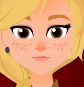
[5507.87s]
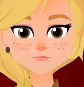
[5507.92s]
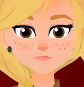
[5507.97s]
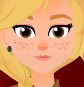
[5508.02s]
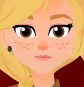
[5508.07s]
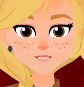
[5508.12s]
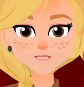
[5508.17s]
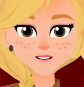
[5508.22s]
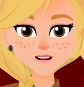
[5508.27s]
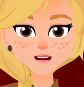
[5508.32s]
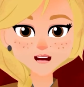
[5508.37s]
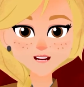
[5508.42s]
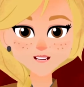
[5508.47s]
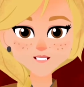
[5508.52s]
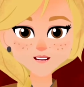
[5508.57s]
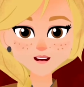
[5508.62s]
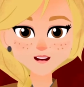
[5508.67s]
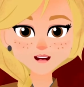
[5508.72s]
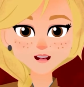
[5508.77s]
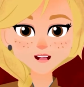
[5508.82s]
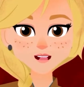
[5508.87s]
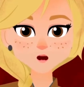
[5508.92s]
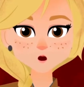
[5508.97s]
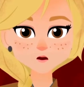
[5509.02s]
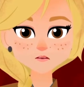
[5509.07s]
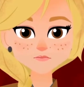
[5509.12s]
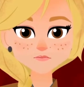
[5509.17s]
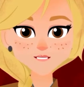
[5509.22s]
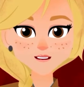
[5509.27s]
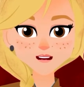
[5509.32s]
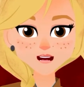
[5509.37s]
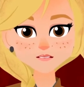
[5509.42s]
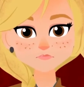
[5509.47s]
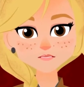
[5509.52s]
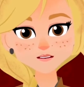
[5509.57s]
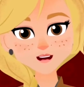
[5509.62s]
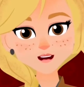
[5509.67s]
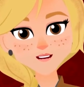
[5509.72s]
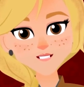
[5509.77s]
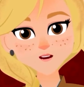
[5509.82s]
He tore the shirt and the pack from
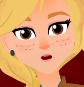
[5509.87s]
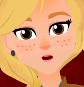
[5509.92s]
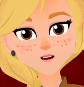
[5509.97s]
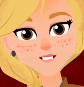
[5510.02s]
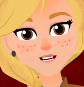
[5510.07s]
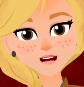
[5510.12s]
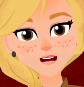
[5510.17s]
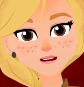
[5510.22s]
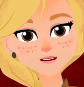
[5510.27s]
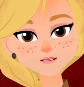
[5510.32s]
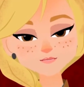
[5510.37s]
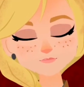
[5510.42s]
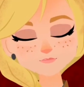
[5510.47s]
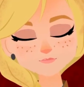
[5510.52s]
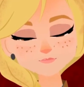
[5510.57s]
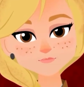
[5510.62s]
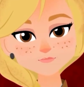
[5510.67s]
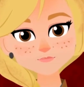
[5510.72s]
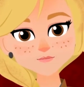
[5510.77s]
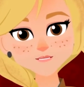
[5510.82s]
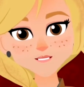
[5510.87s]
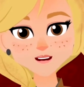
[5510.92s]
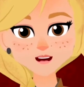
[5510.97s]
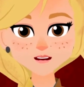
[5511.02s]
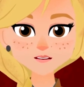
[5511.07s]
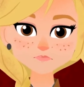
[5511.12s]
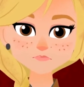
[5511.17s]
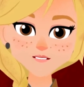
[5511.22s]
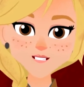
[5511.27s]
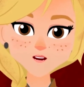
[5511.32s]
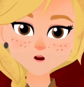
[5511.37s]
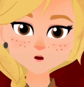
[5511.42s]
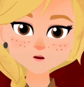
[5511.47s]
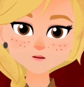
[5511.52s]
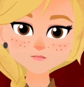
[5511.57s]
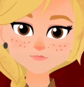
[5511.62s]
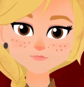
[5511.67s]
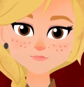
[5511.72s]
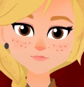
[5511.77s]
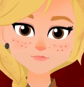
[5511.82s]
my mom's hands. He was
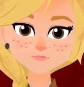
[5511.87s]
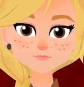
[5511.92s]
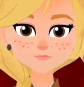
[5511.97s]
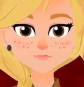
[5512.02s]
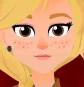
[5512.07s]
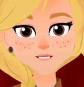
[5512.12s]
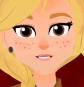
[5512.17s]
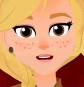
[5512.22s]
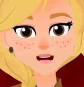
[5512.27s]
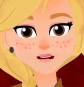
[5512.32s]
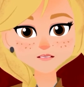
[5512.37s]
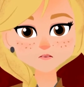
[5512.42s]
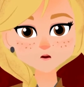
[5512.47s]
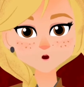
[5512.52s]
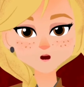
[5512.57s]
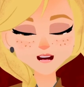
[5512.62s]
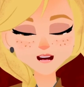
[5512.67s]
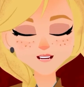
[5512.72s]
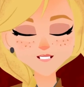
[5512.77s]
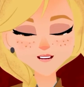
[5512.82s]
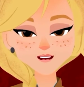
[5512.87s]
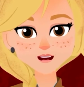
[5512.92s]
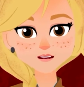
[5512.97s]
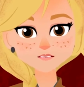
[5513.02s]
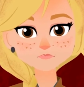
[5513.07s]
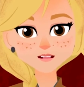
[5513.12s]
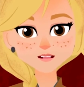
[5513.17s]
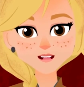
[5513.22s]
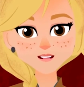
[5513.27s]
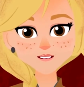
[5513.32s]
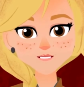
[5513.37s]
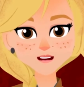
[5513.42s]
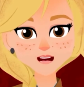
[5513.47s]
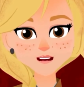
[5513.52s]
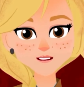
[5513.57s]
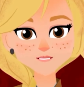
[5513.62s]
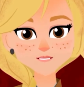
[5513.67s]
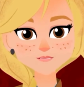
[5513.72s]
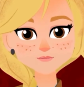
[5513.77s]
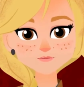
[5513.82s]
hysterical. He started breaking things around
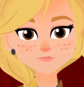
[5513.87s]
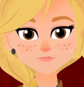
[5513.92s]
him.